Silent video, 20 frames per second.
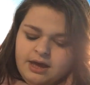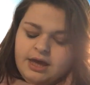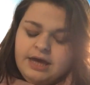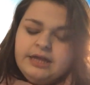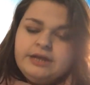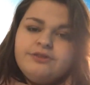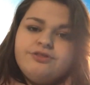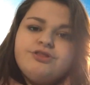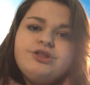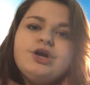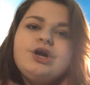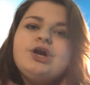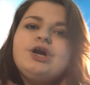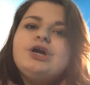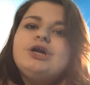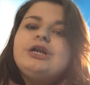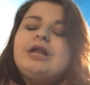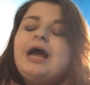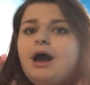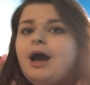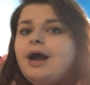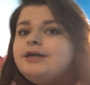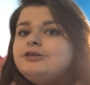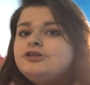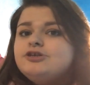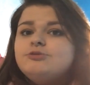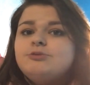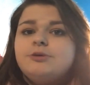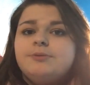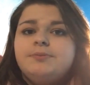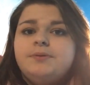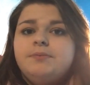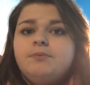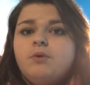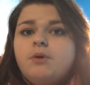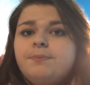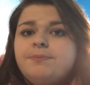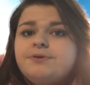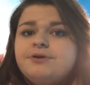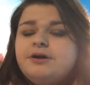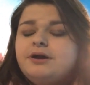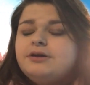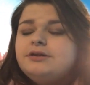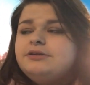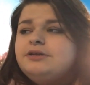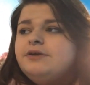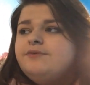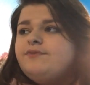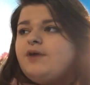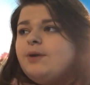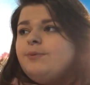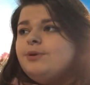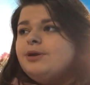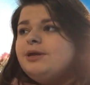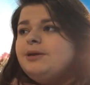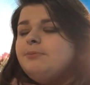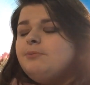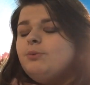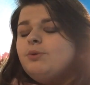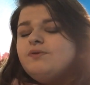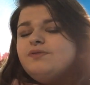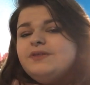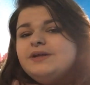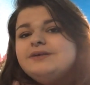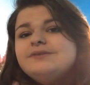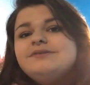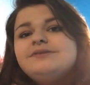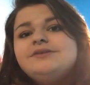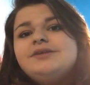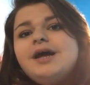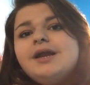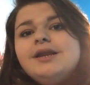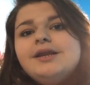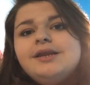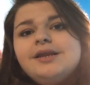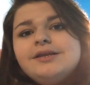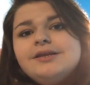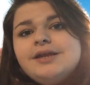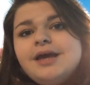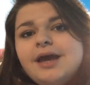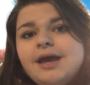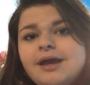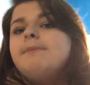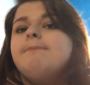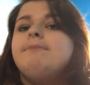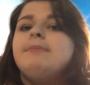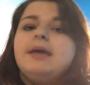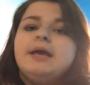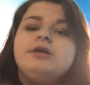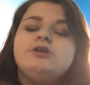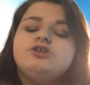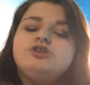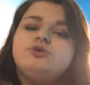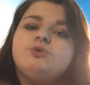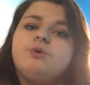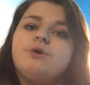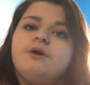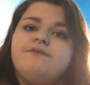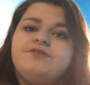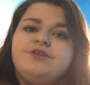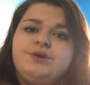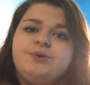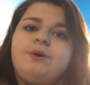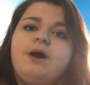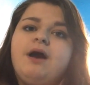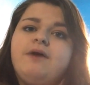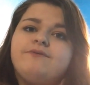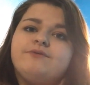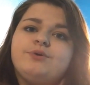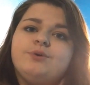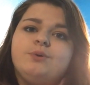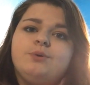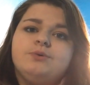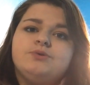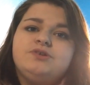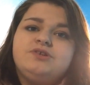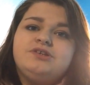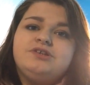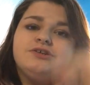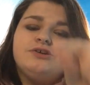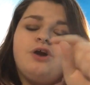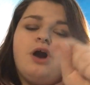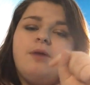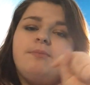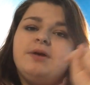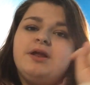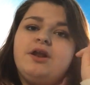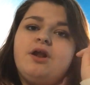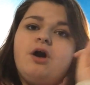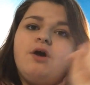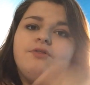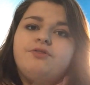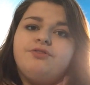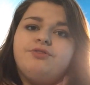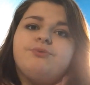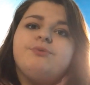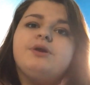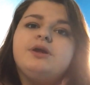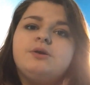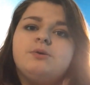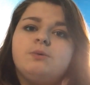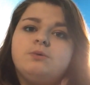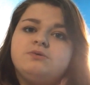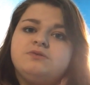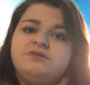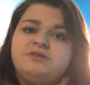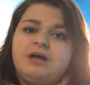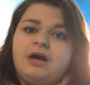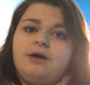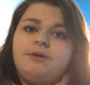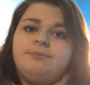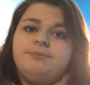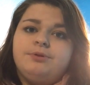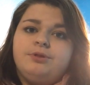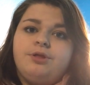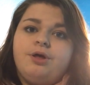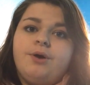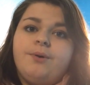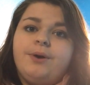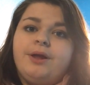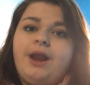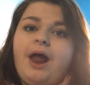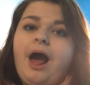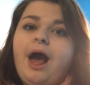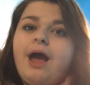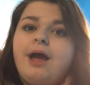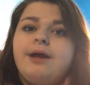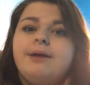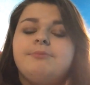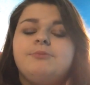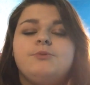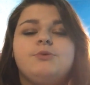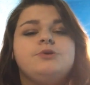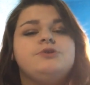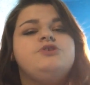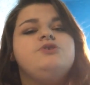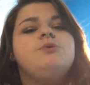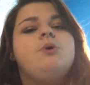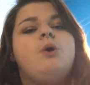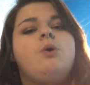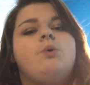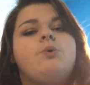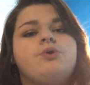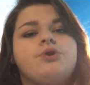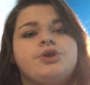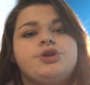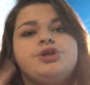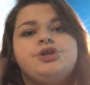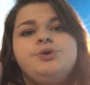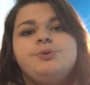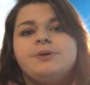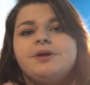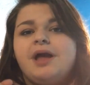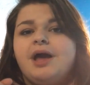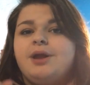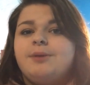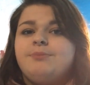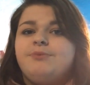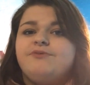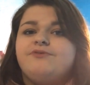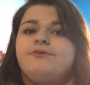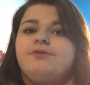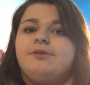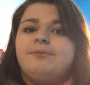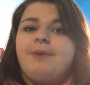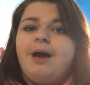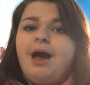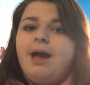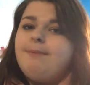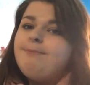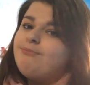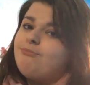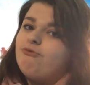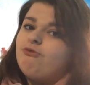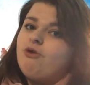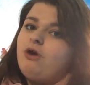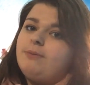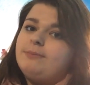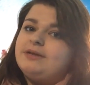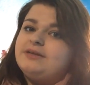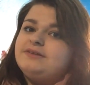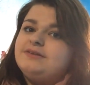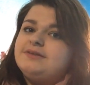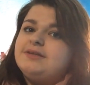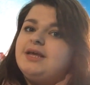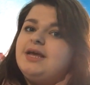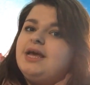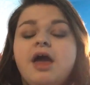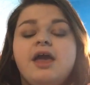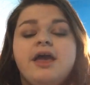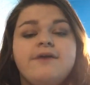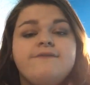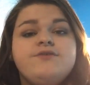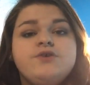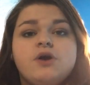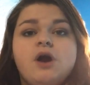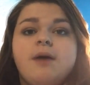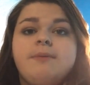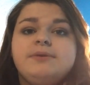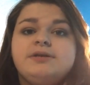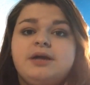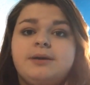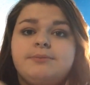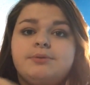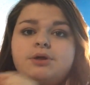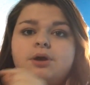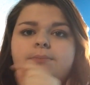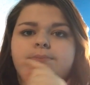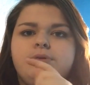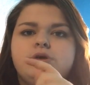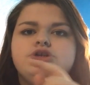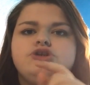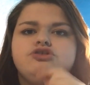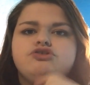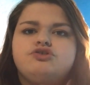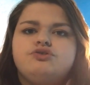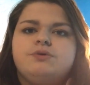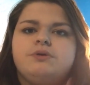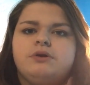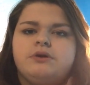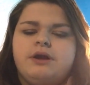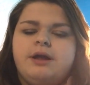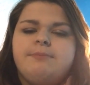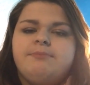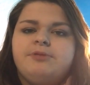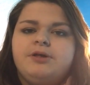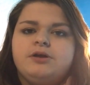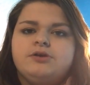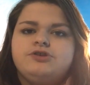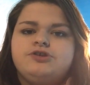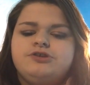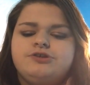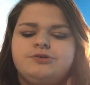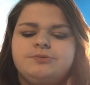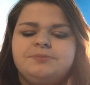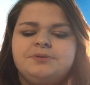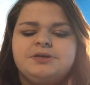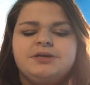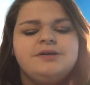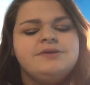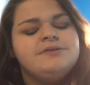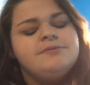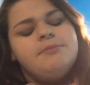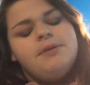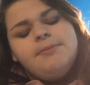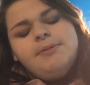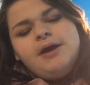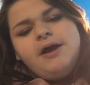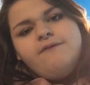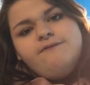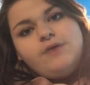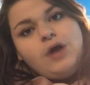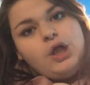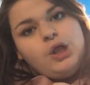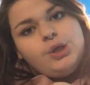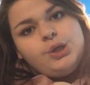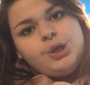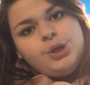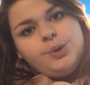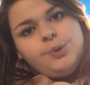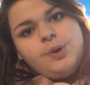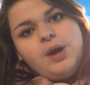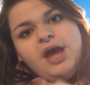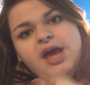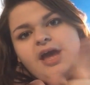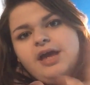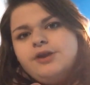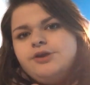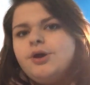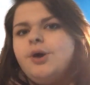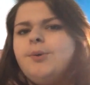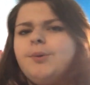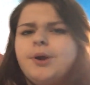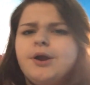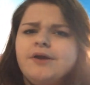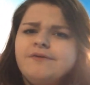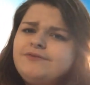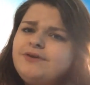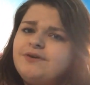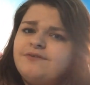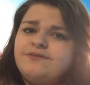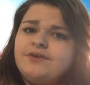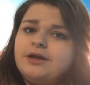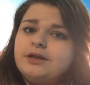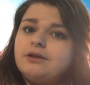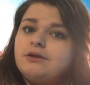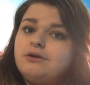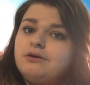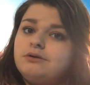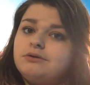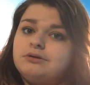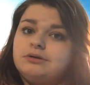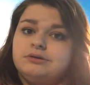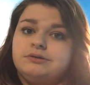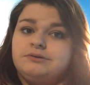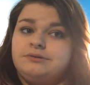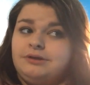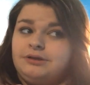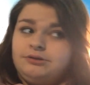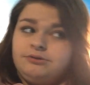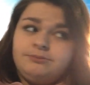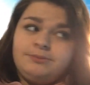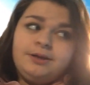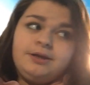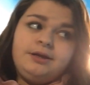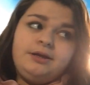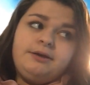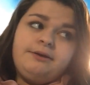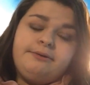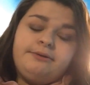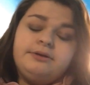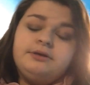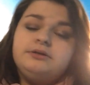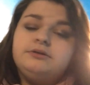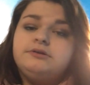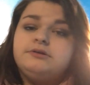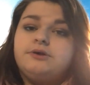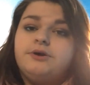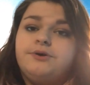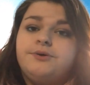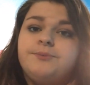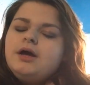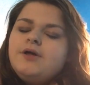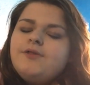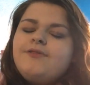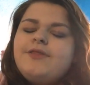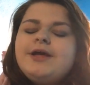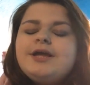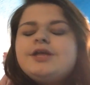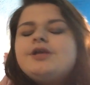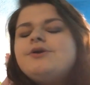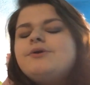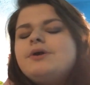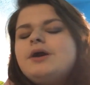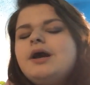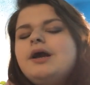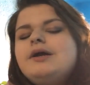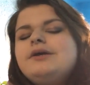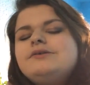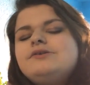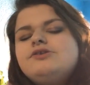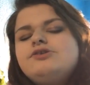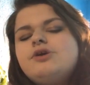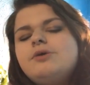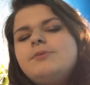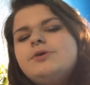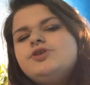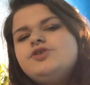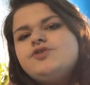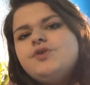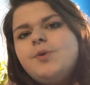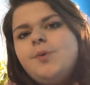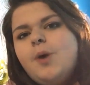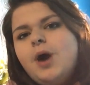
And third, I just want to be more productive. I want to get more things done in a day. Make sure if you have goals to comment three goals down below, and I am going to hold you accountable for them, I promise. If you comment down below, put your Twitter name there too, because maybe I'll follow you. Don't worry if you're a fangirl, because that's what my account is. So thank you guys so much for